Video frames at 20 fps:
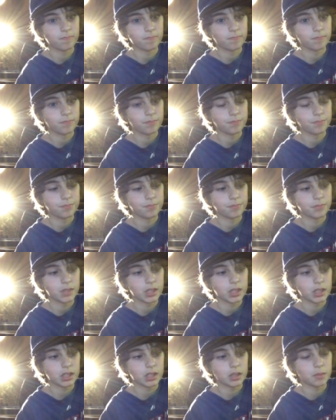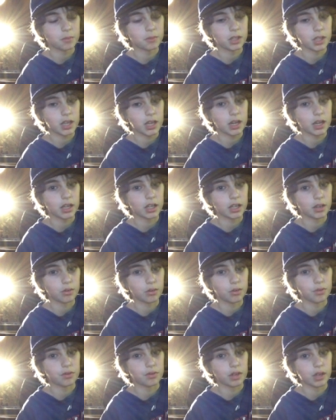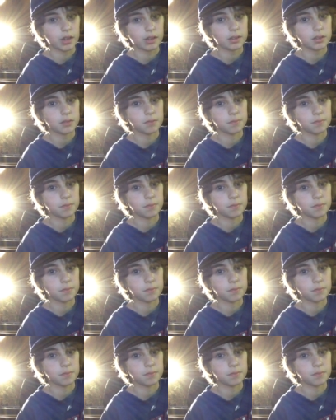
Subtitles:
I'm glad I can reflect.